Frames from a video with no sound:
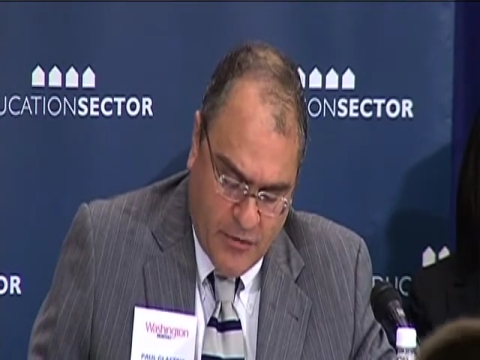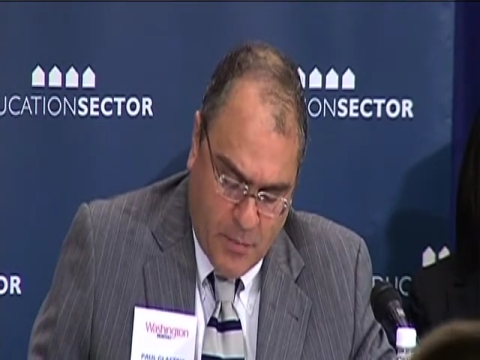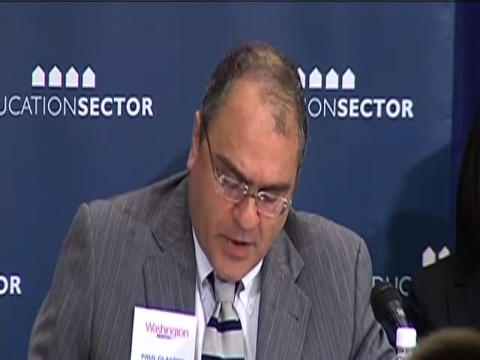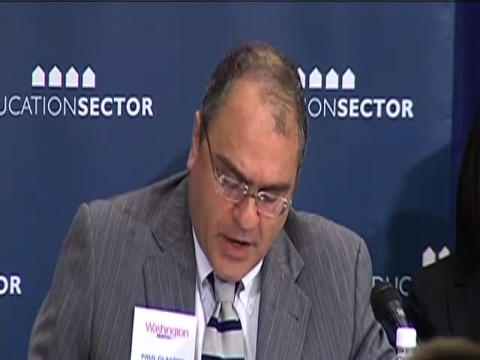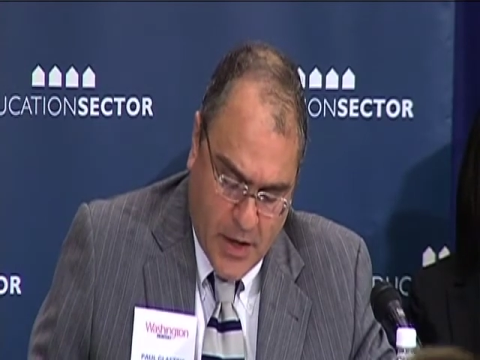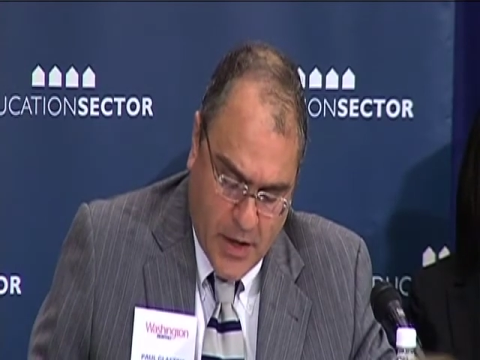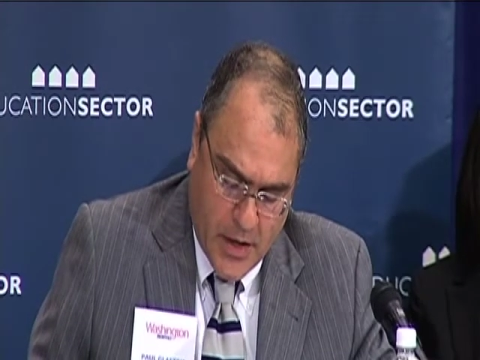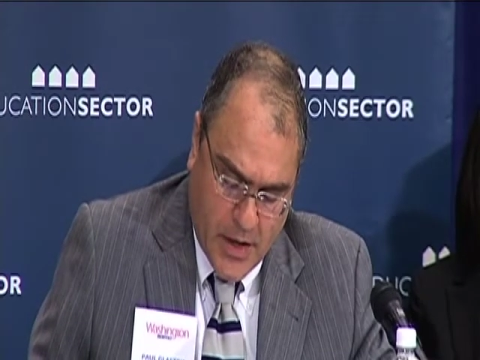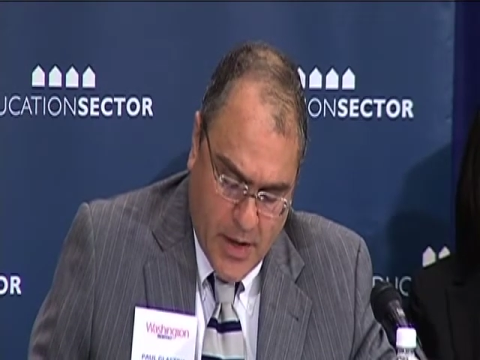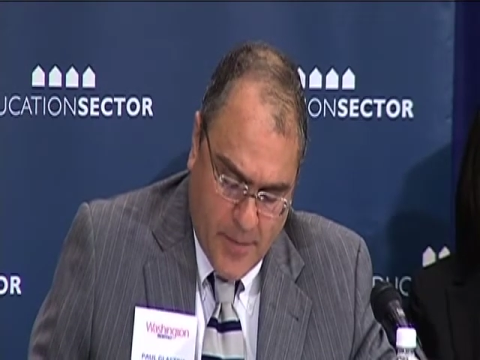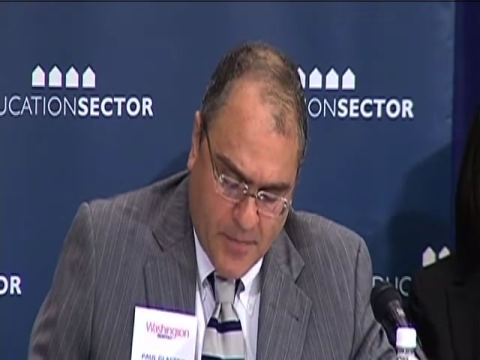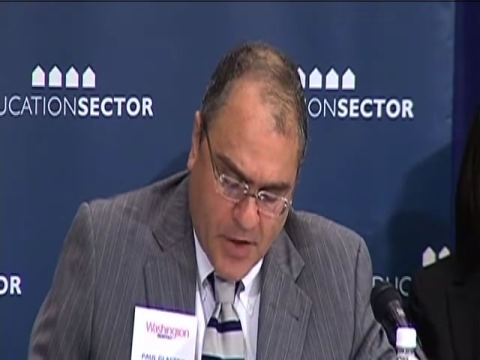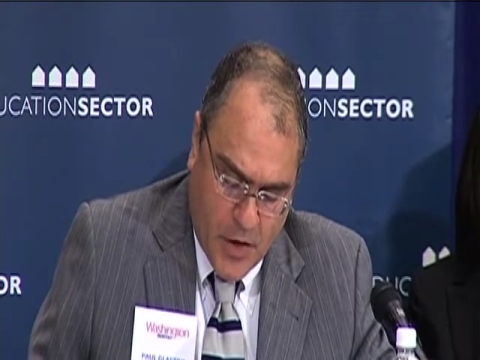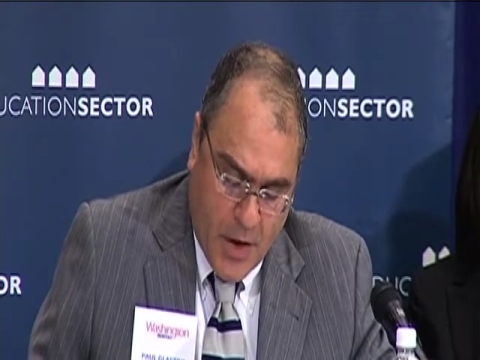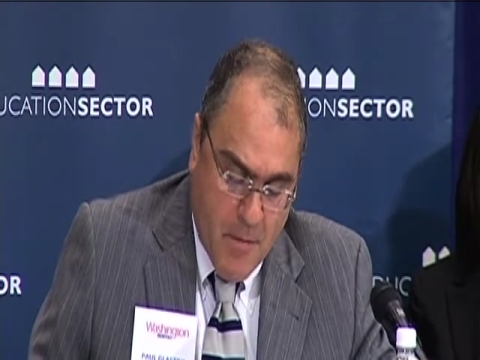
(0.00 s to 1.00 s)
But
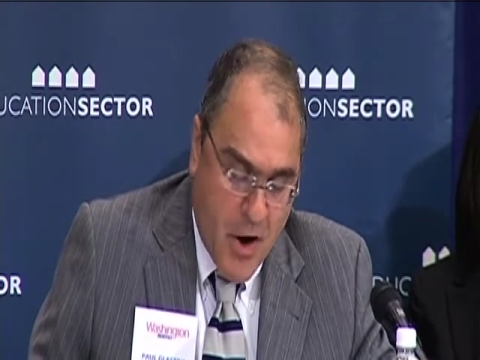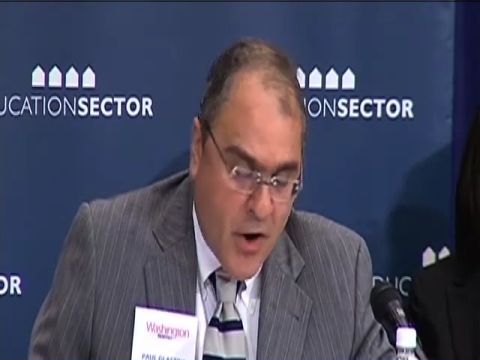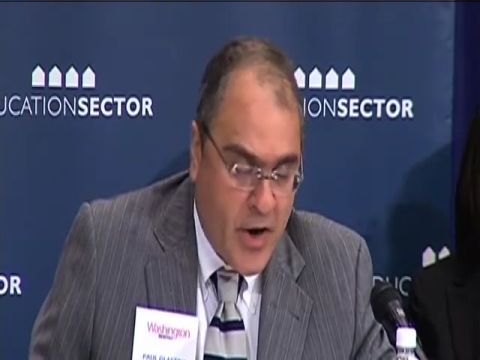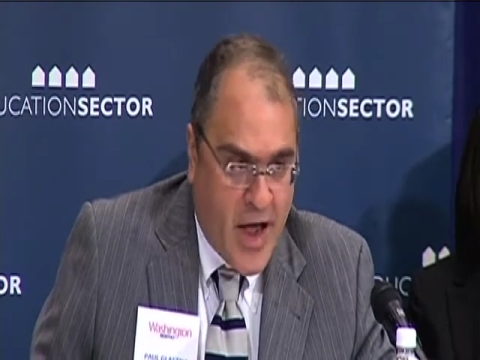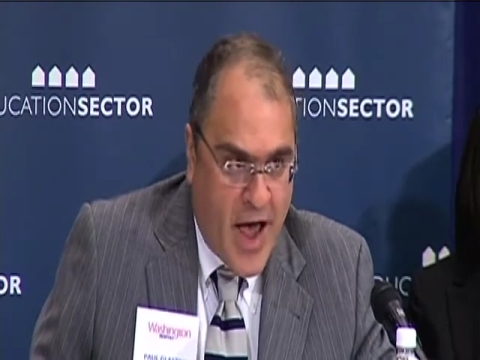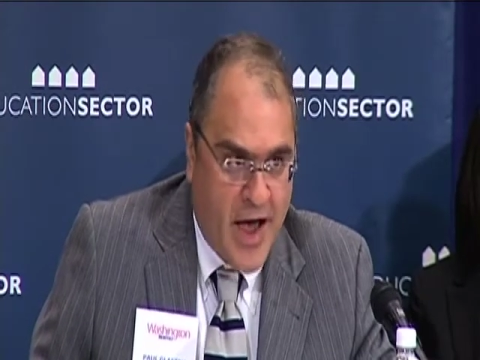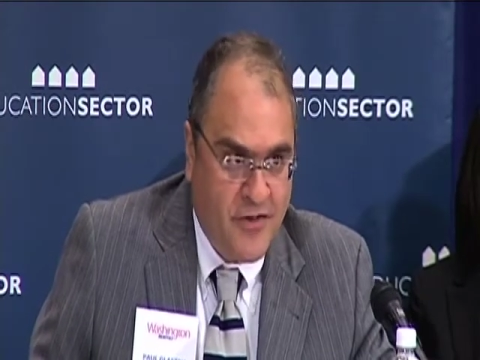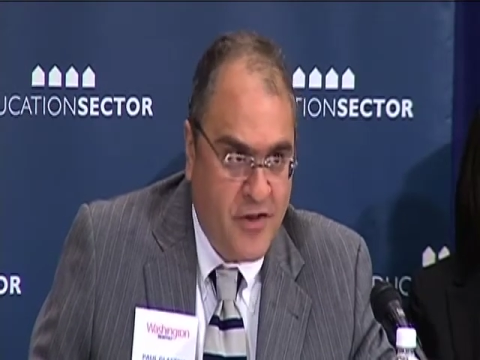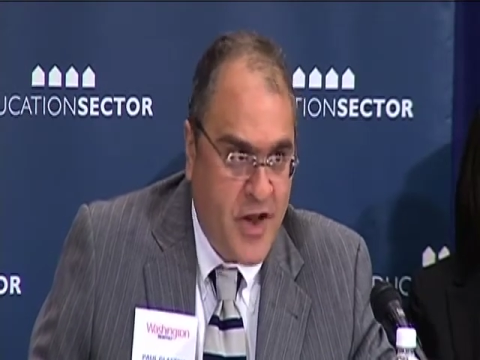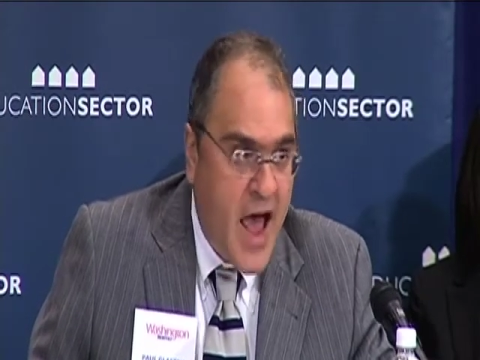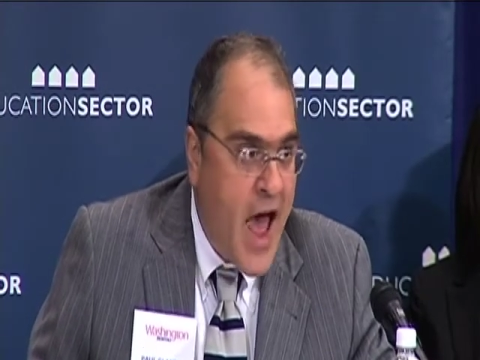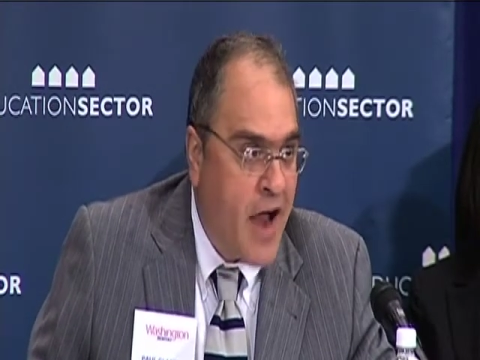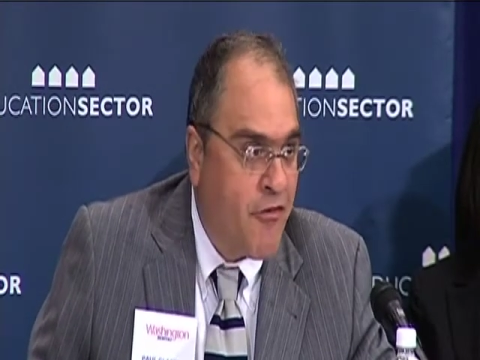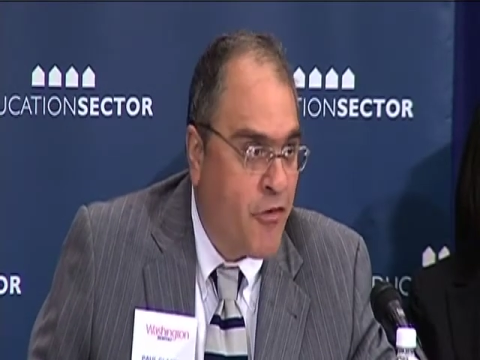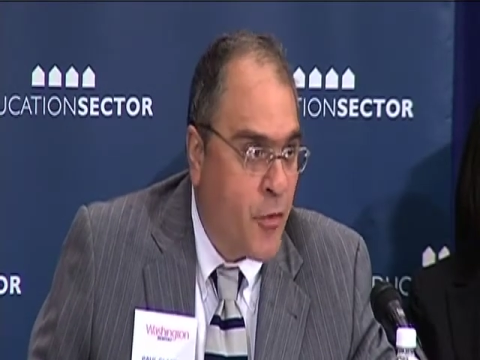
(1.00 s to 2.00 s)
you know, America has a
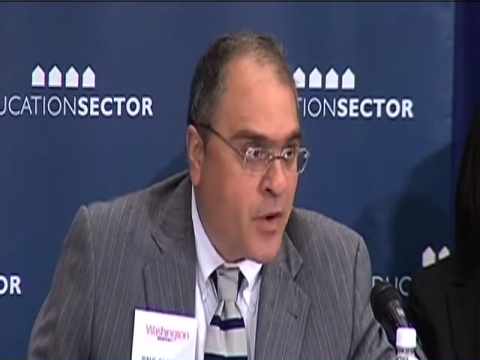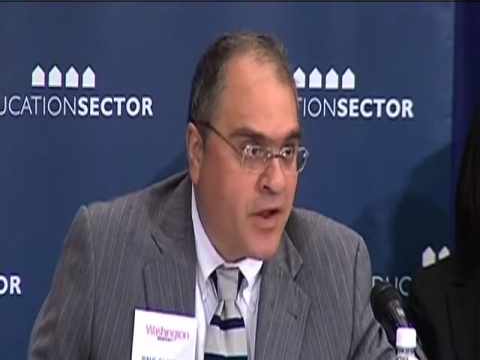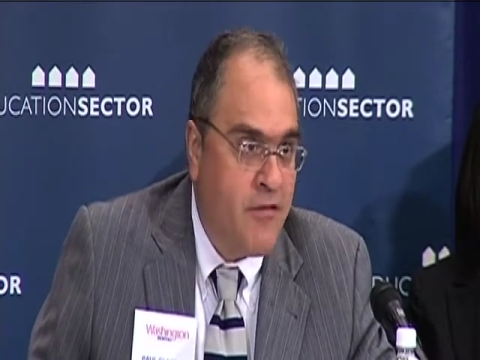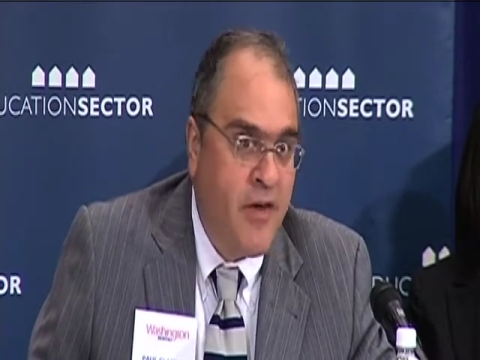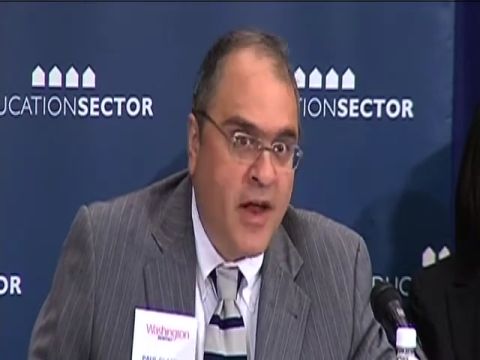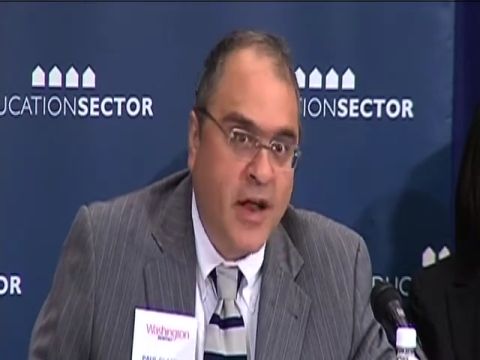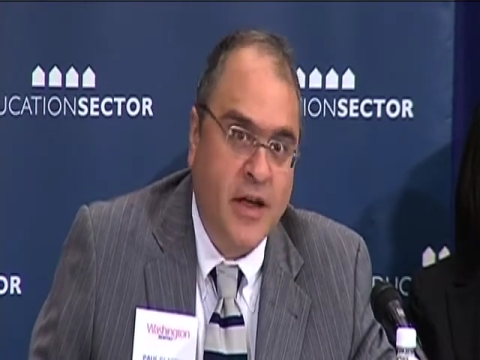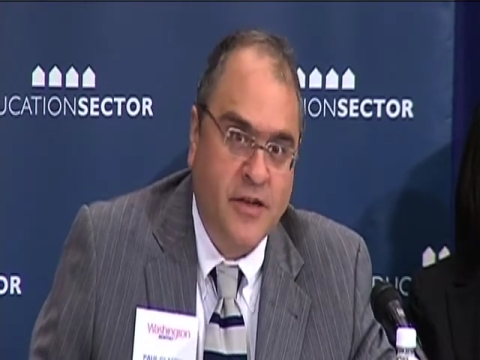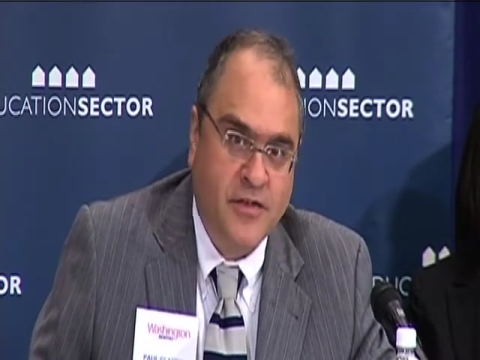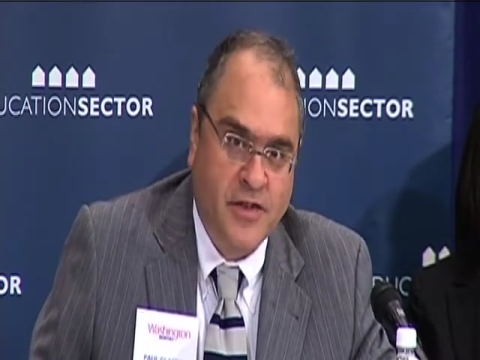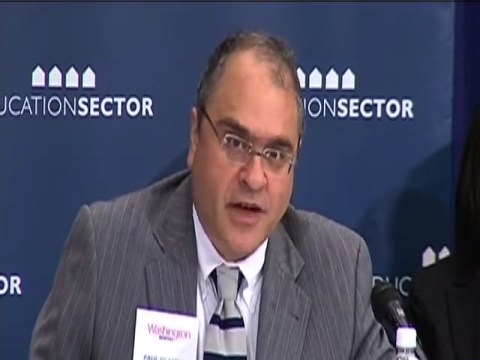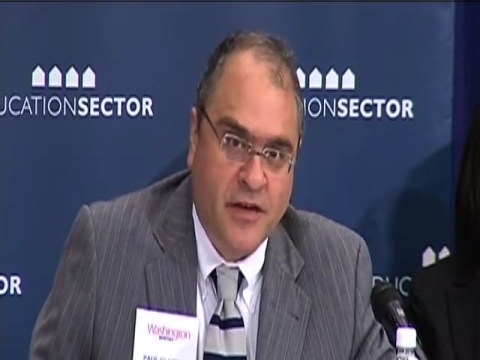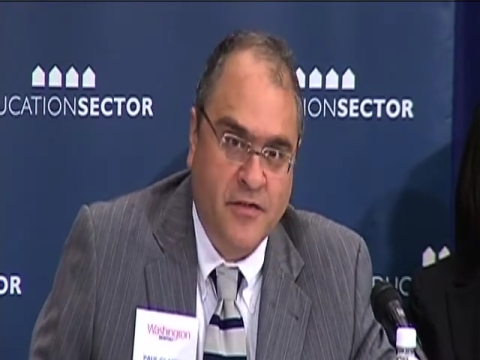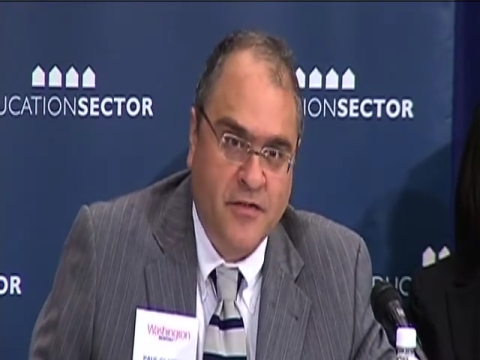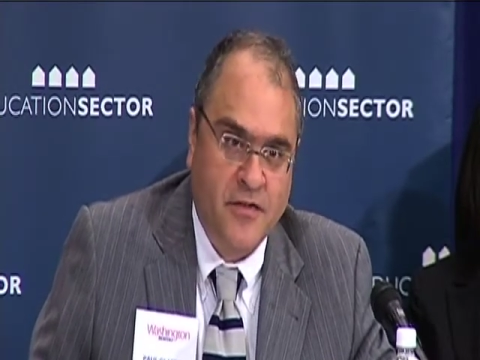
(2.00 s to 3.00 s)
knack for reinventing
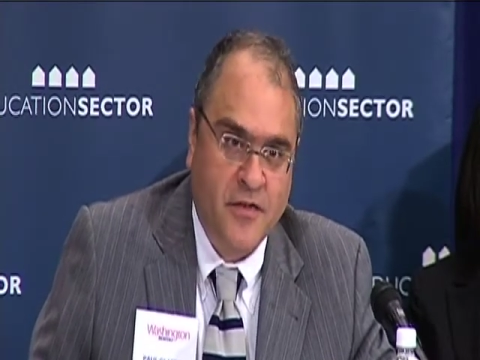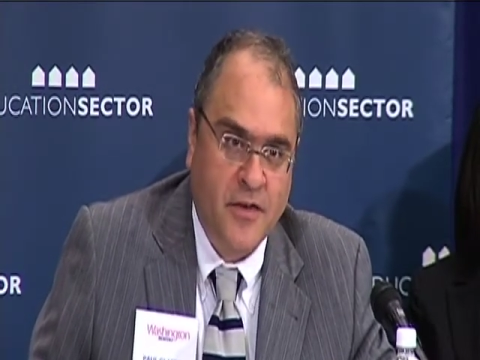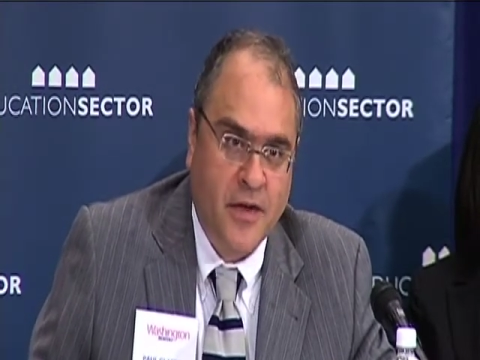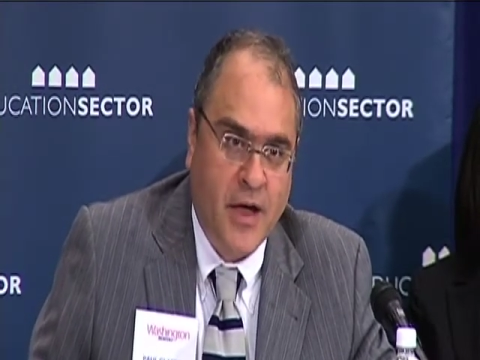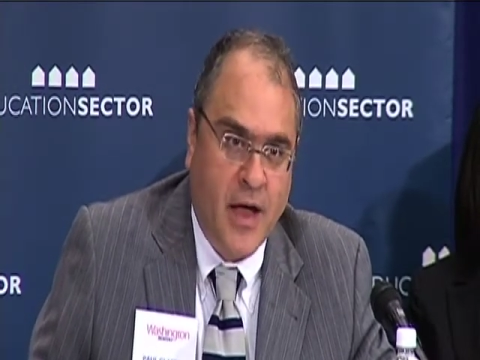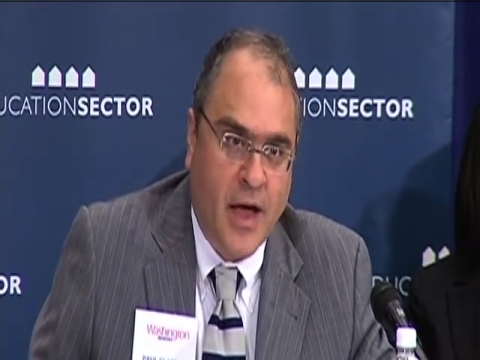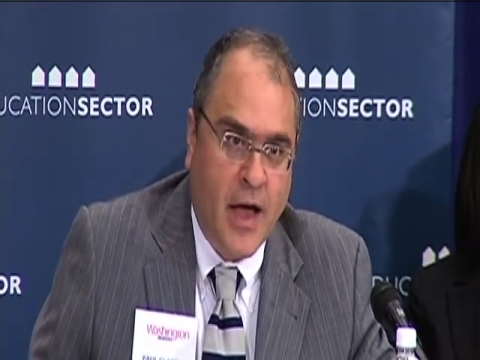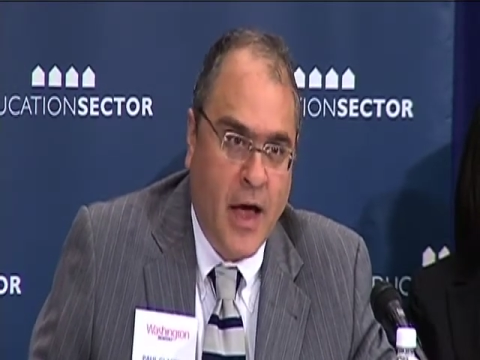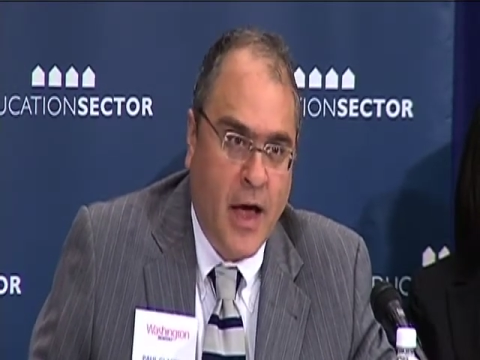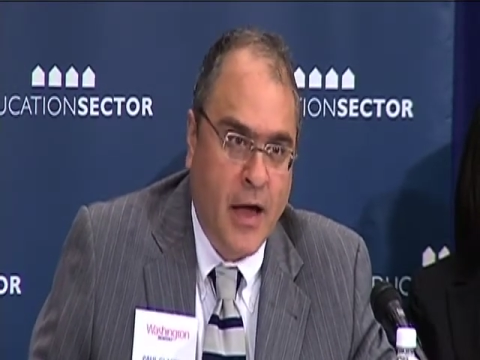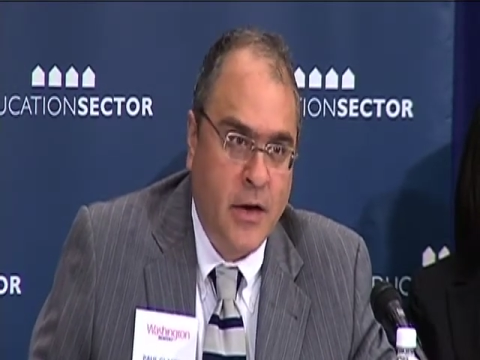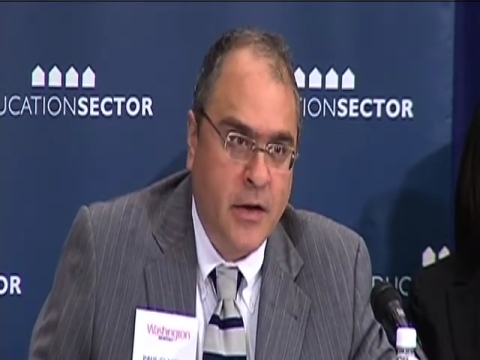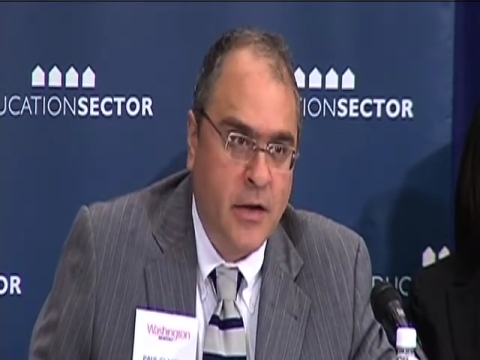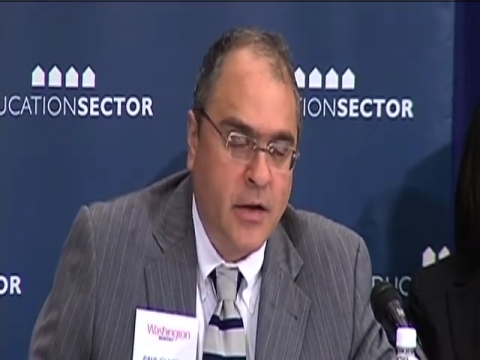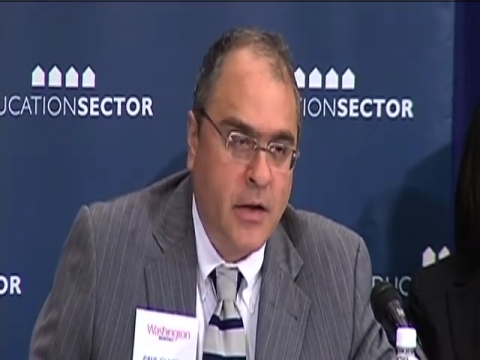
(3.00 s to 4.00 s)
itself, and